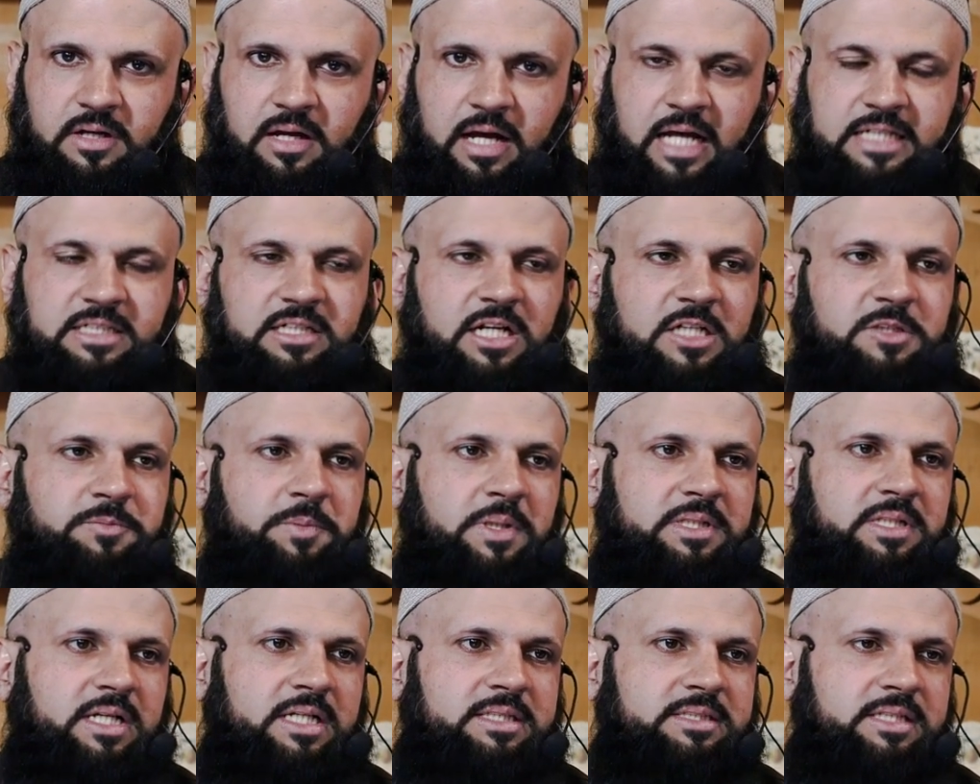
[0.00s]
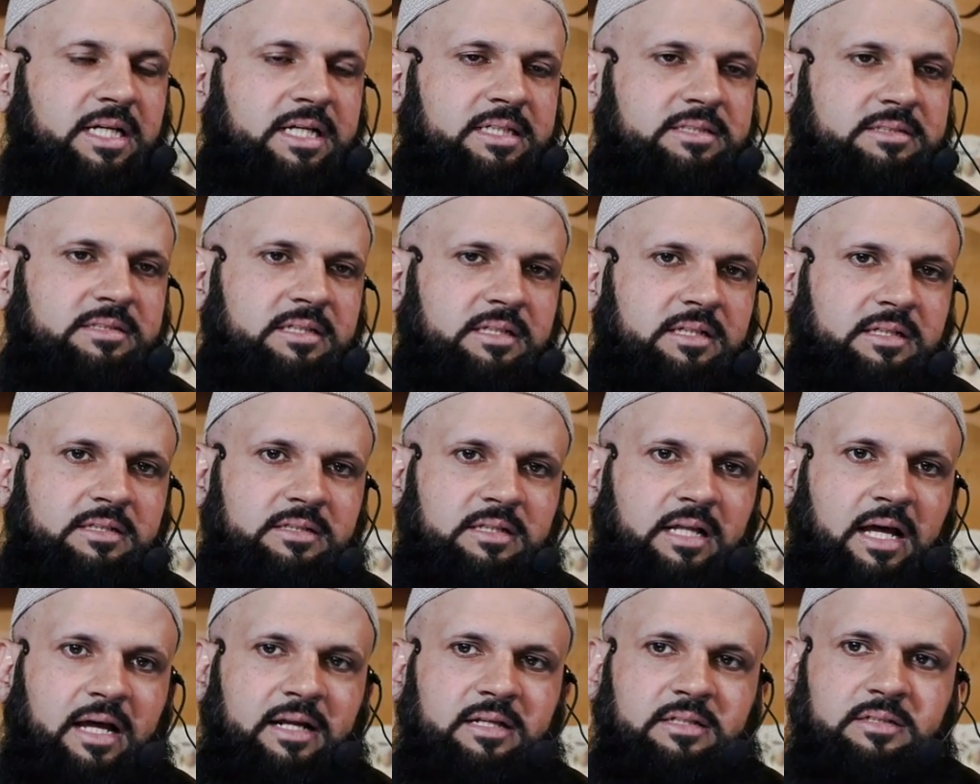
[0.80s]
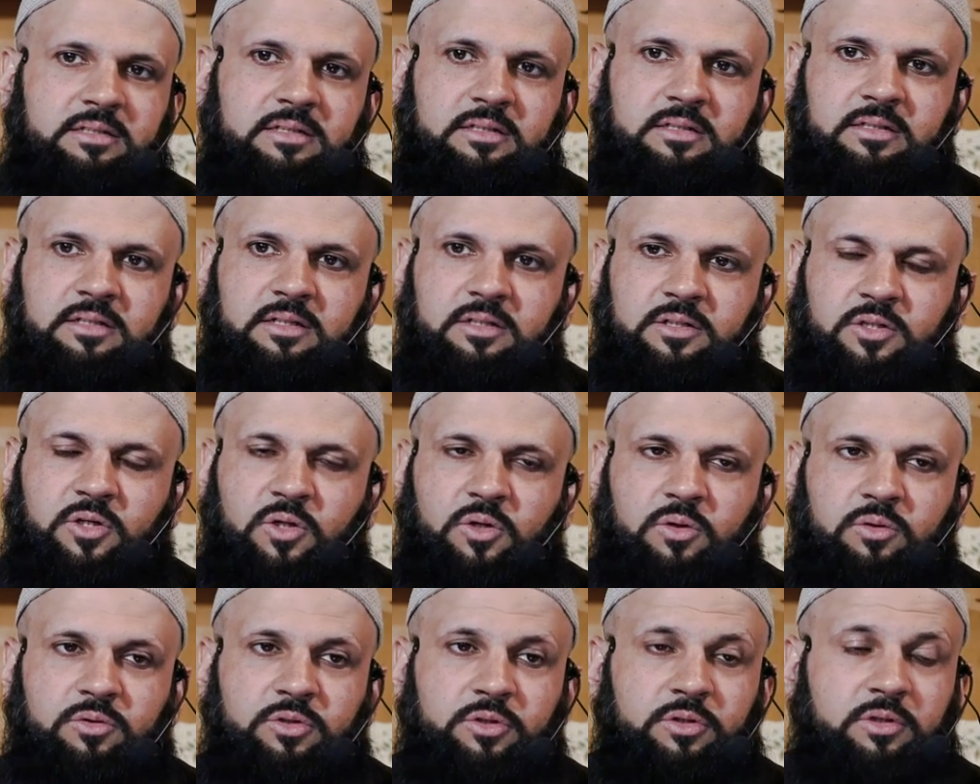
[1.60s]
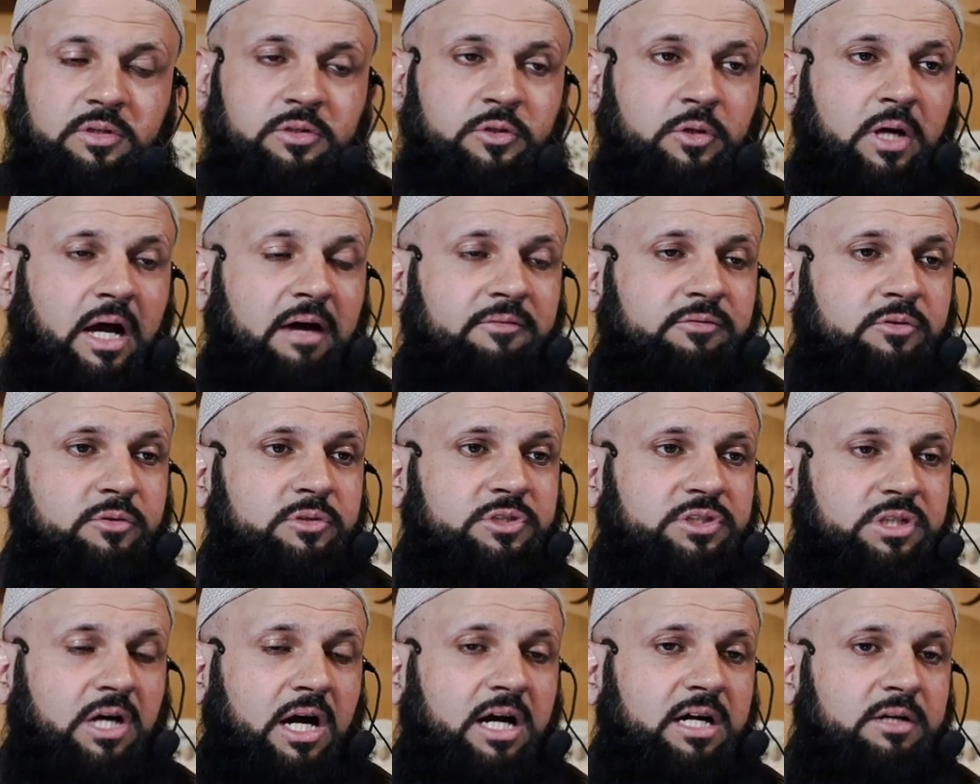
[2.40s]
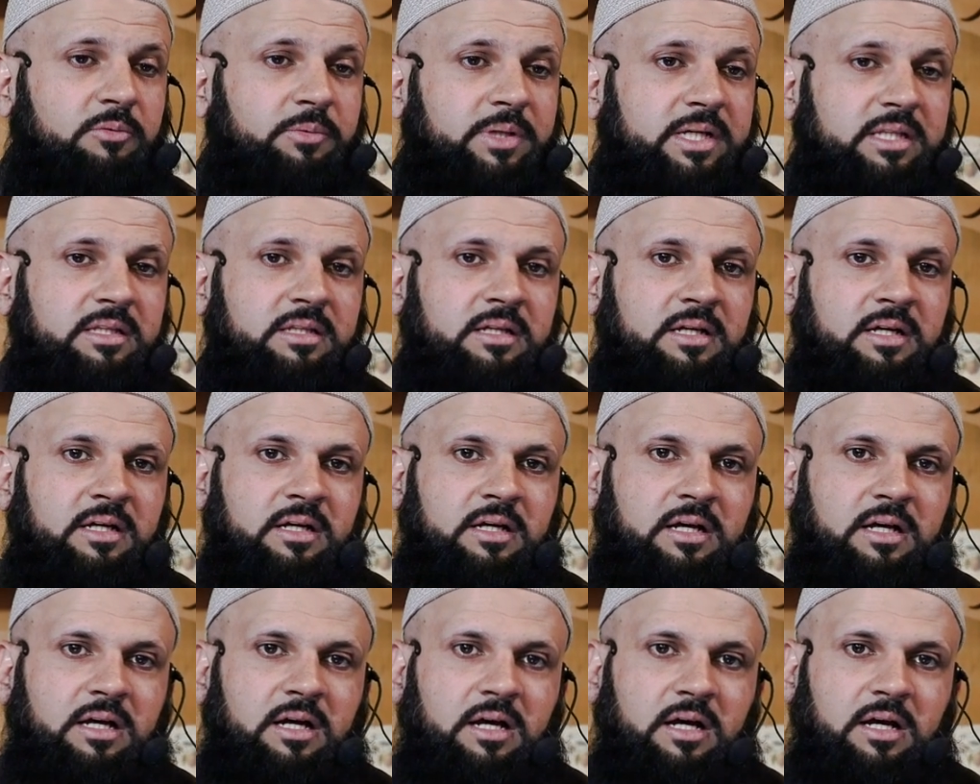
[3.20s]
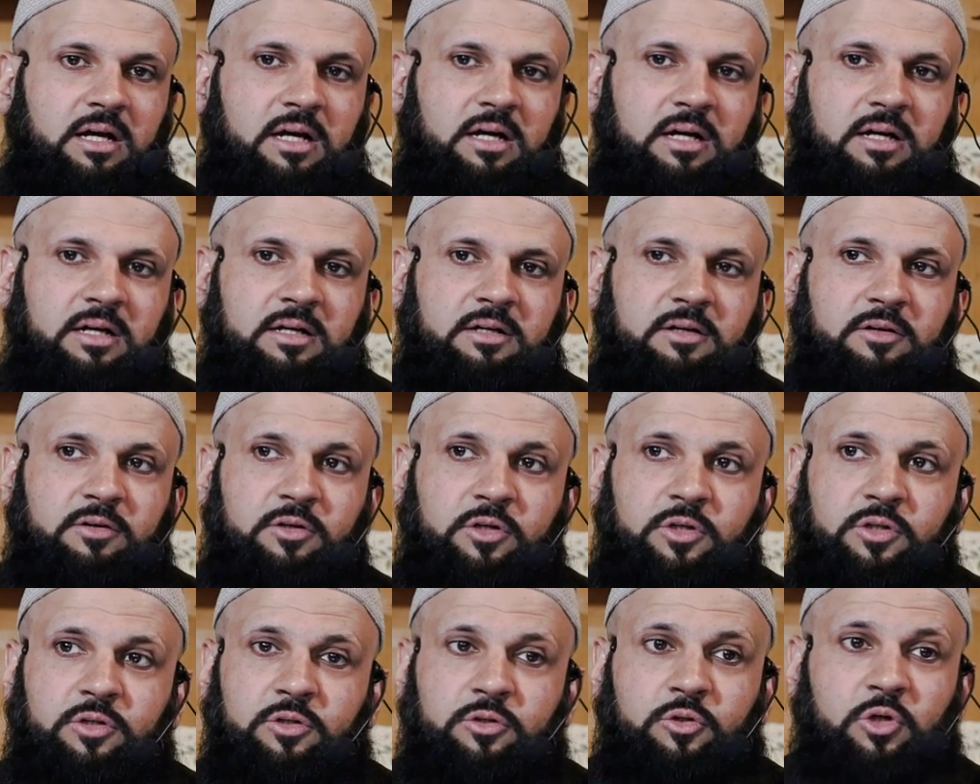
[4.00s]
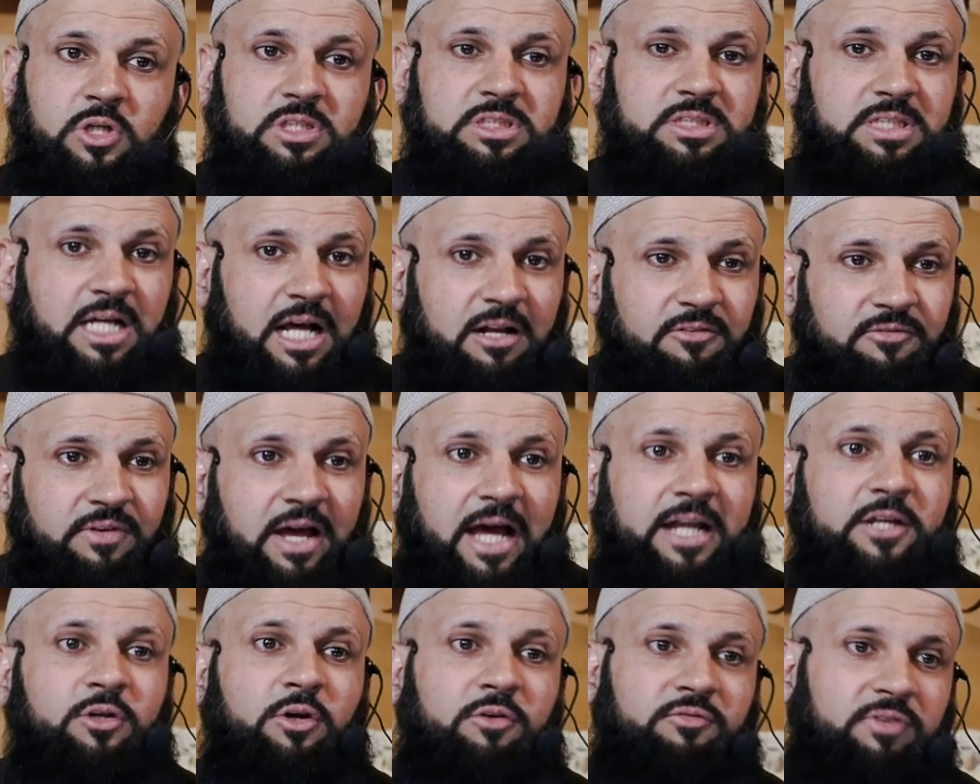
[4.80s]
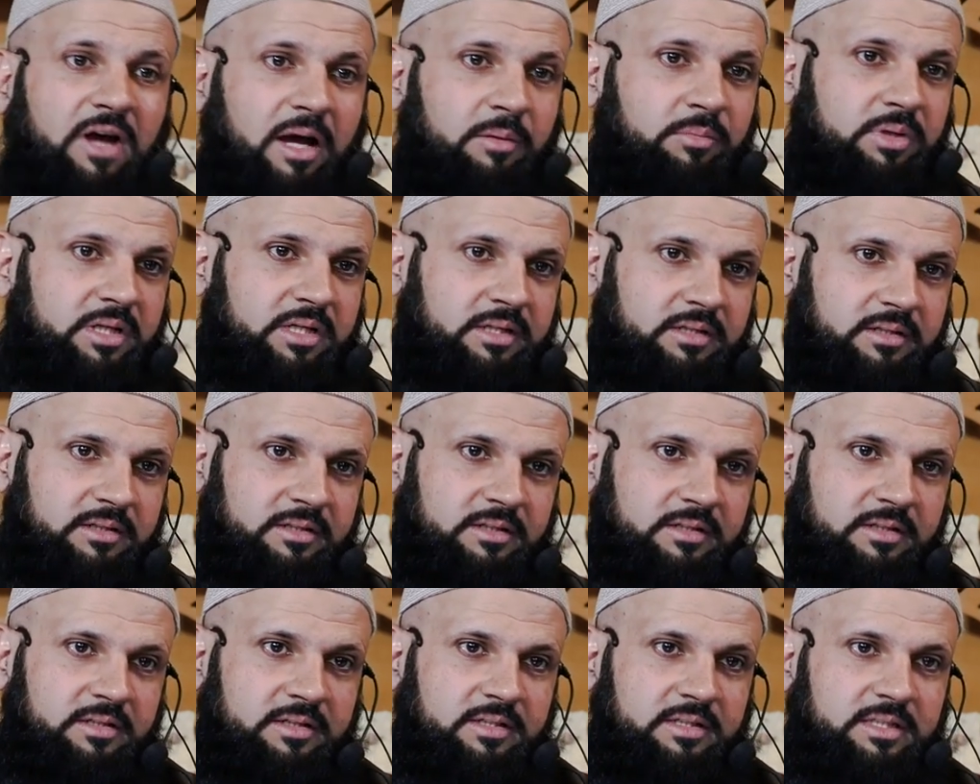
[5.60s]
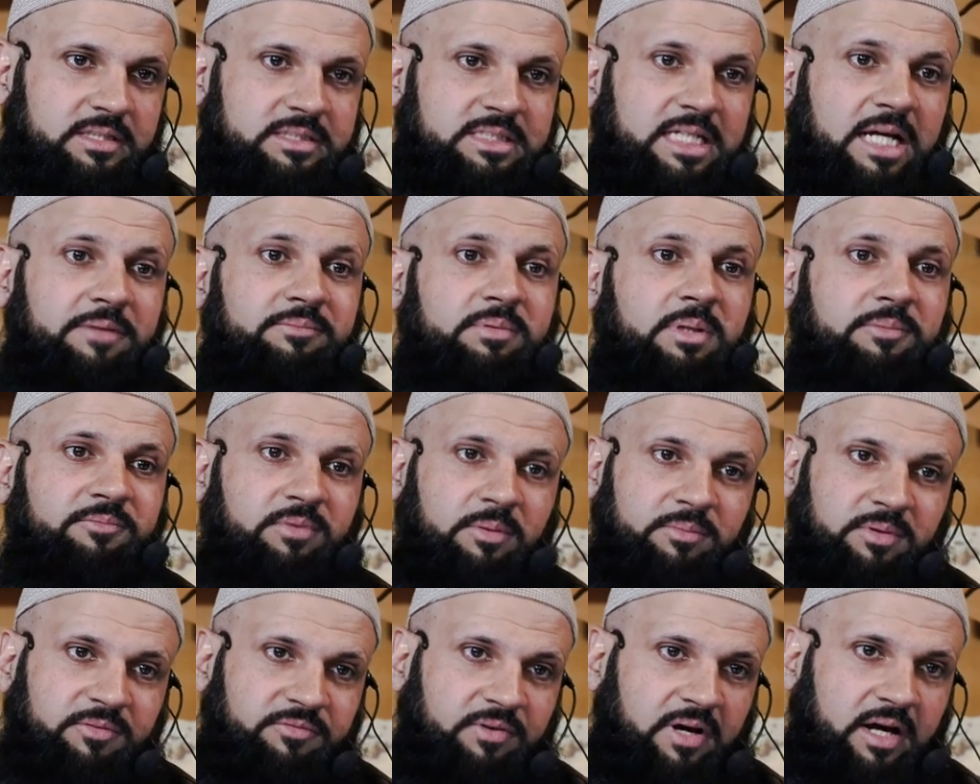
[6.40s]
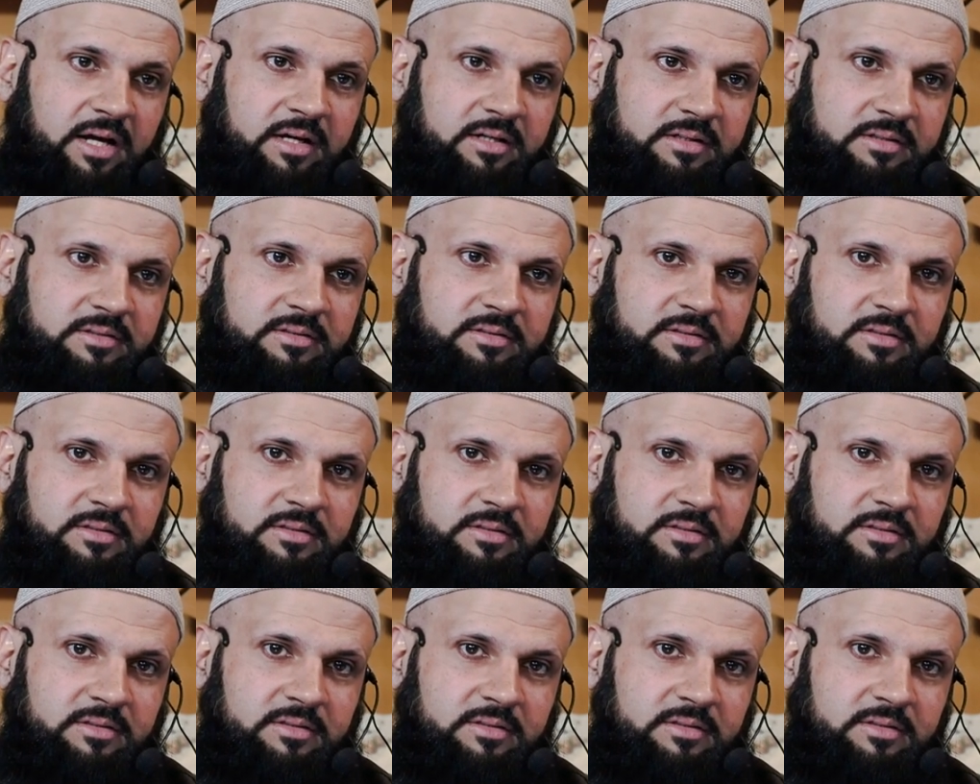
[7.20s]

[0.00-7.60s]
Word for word: As Azhar Pandra says that you know you have to start with uh, yourself and your family, save them from the fire.